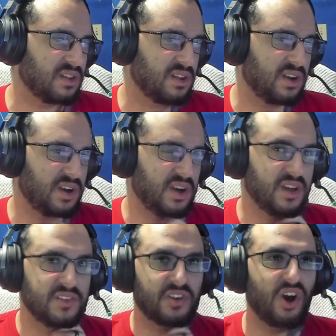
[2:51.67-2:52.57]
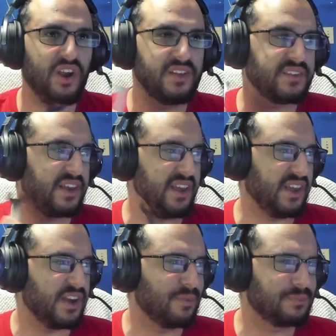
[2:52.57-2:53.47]
talking to
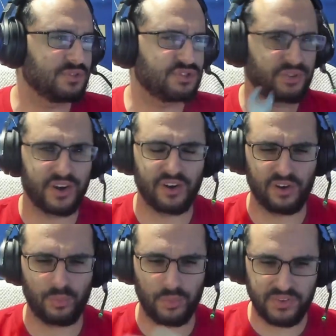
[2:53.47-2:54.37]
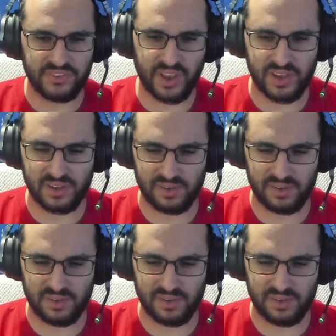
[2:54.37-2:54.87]
him triggered a reset